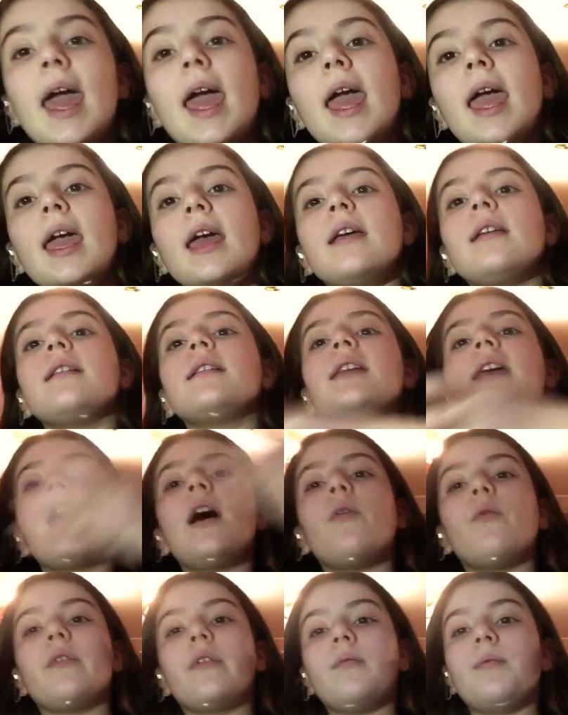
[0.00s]
And
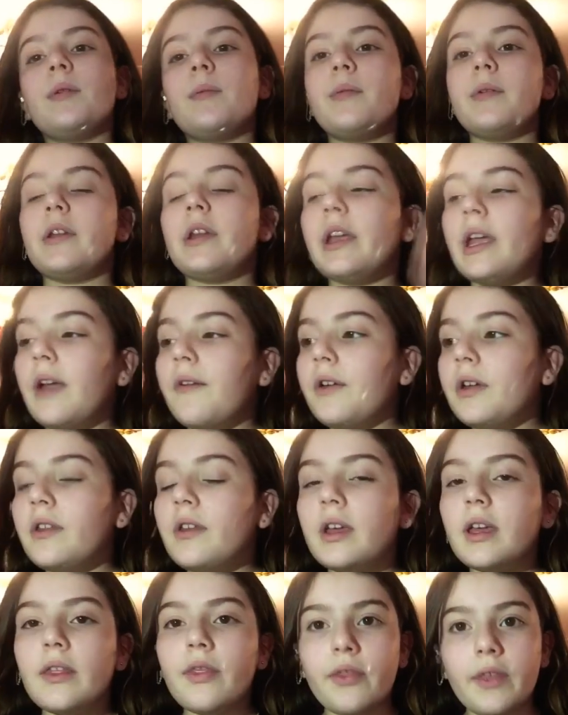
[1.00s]
yeah, we'll be putting
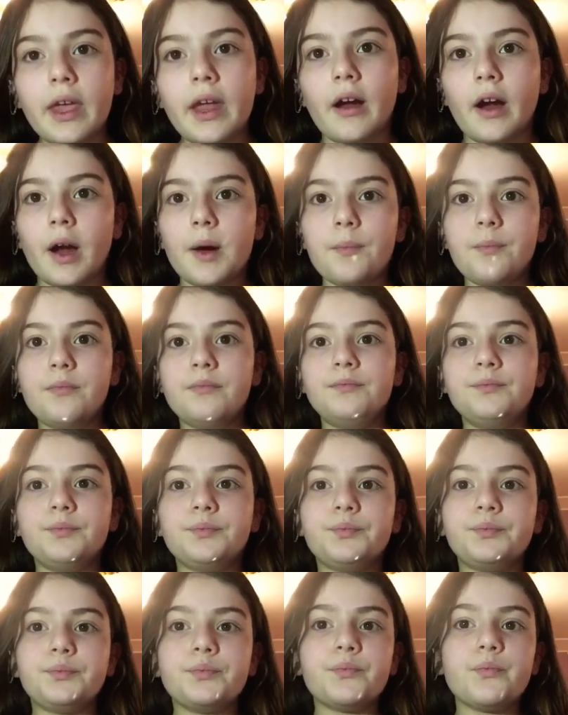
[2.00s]
everything in there.
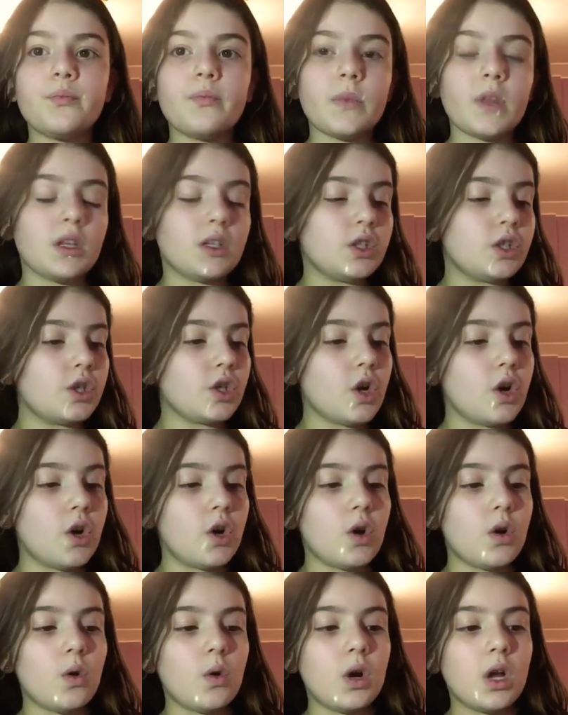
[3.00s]

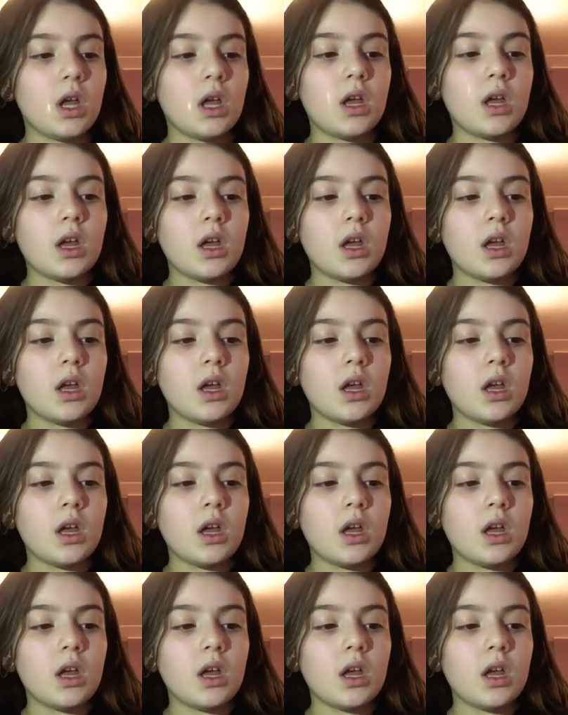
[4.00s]
So